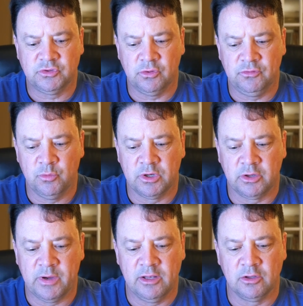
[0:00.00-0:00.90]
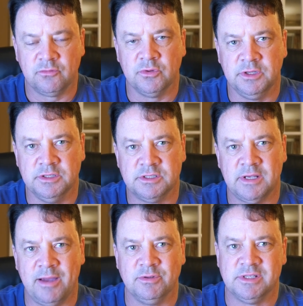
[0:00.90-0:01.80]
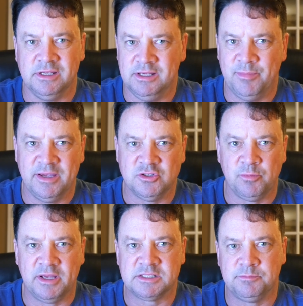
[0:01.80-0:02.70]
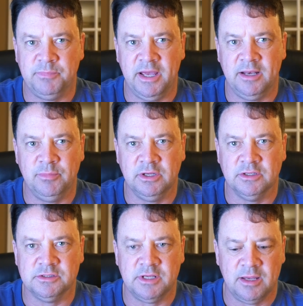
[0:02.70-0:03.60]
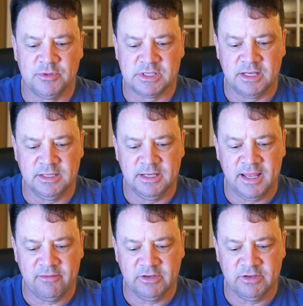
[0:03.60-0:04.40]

So if you want to go out and look for these, I would say eBay is your best bet, because Amazon didn't have